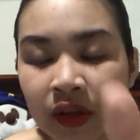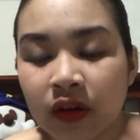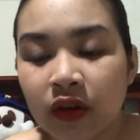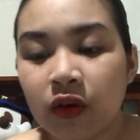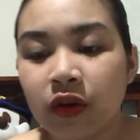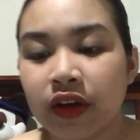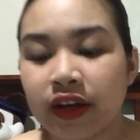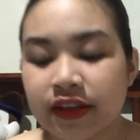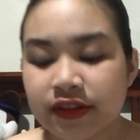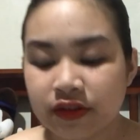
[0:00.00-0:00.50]

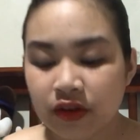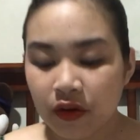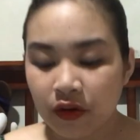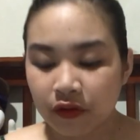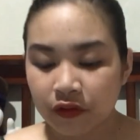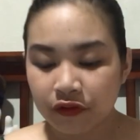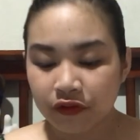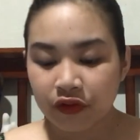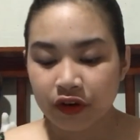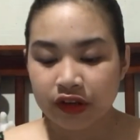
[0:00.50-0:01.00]
Okay,
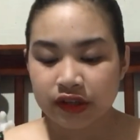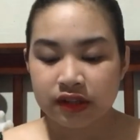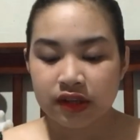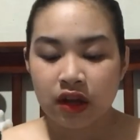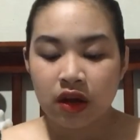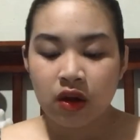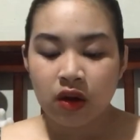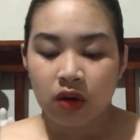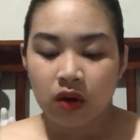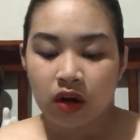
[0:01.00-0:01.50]
so first,
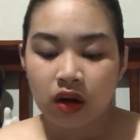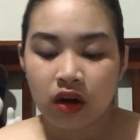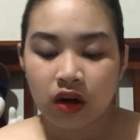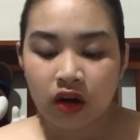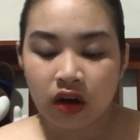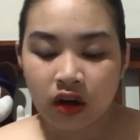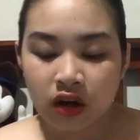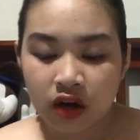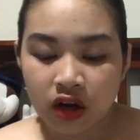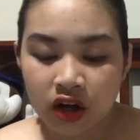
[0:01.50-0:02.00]

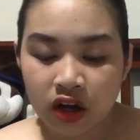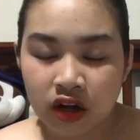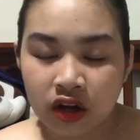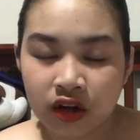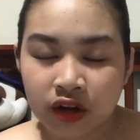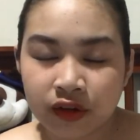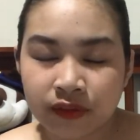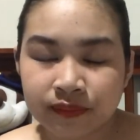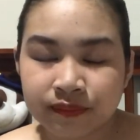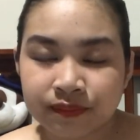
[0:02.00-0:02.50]

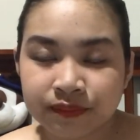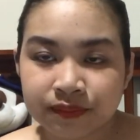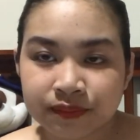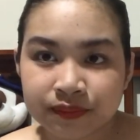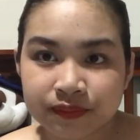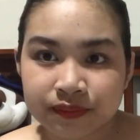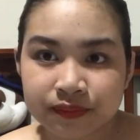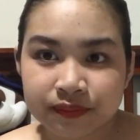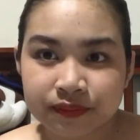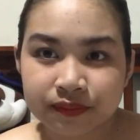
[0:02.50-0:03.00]

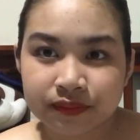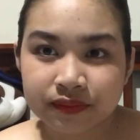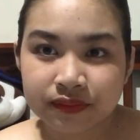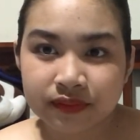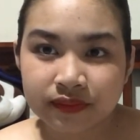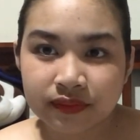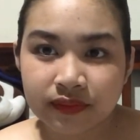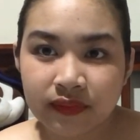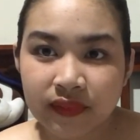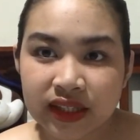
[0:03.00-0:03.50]

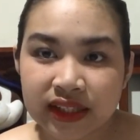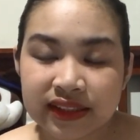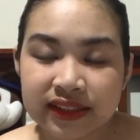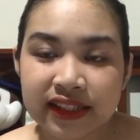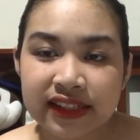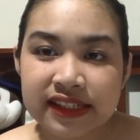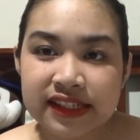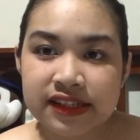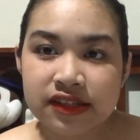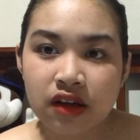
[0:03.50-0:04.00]

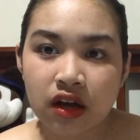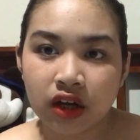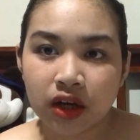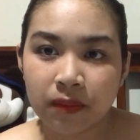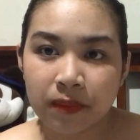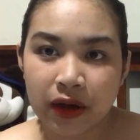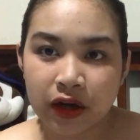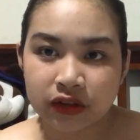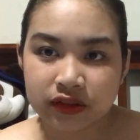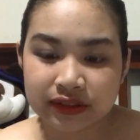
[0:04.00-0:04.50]
let us talk
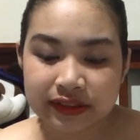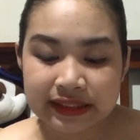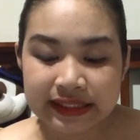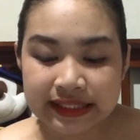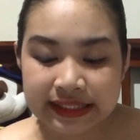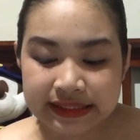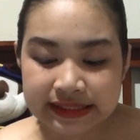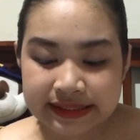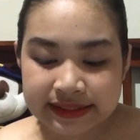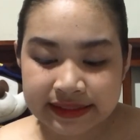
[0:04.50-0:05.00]
about
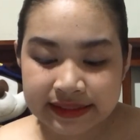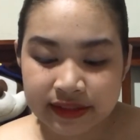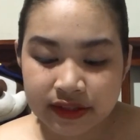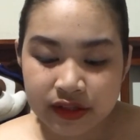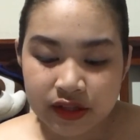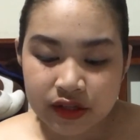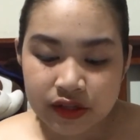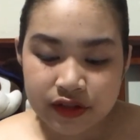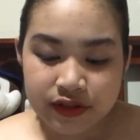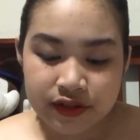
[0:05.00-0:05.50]
Neat.
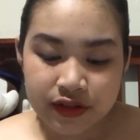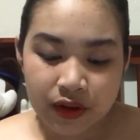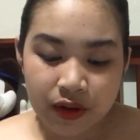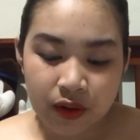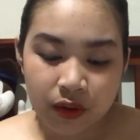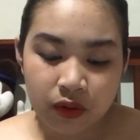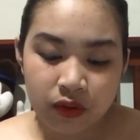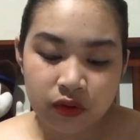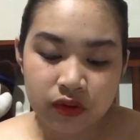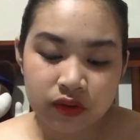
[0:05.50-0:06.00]

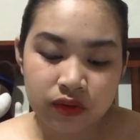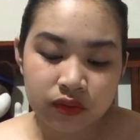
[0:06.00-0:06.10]
So,